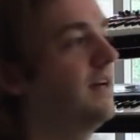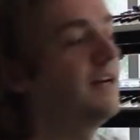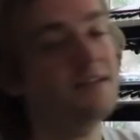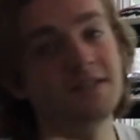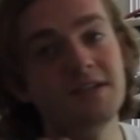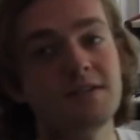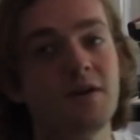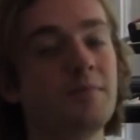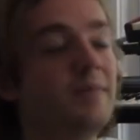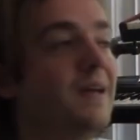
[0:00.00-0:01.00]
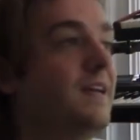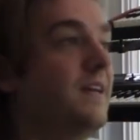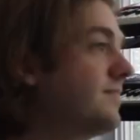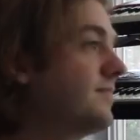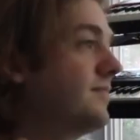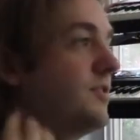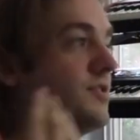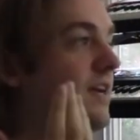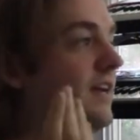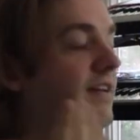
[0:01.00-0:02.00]
And this is all MIDI,
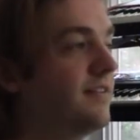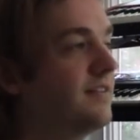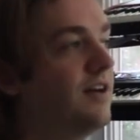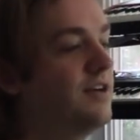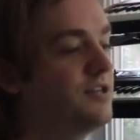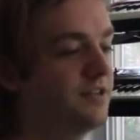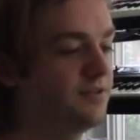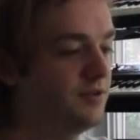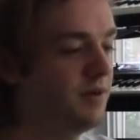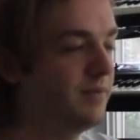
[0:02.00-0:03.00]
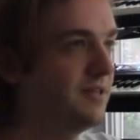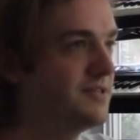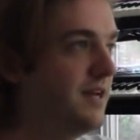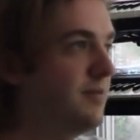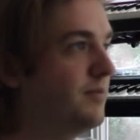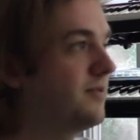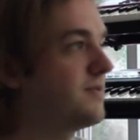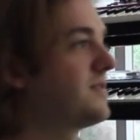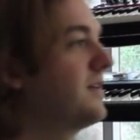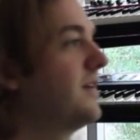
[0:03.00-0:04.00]
just like Logic drumming
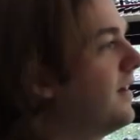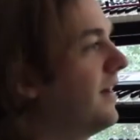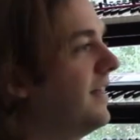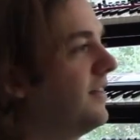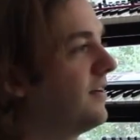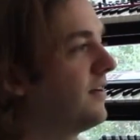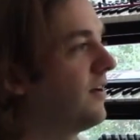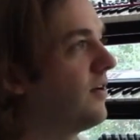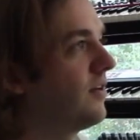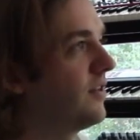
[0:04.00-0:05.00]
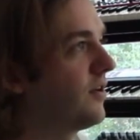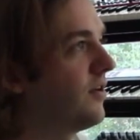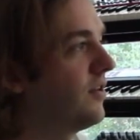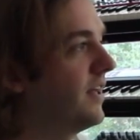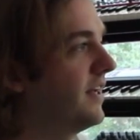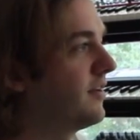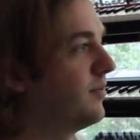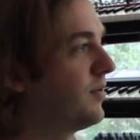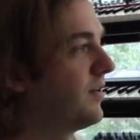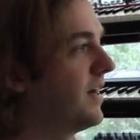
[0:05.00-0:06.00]
samples. And they're all like
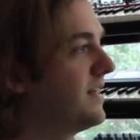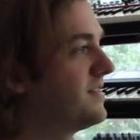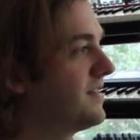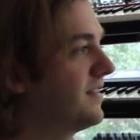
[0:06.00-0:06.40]
compressed.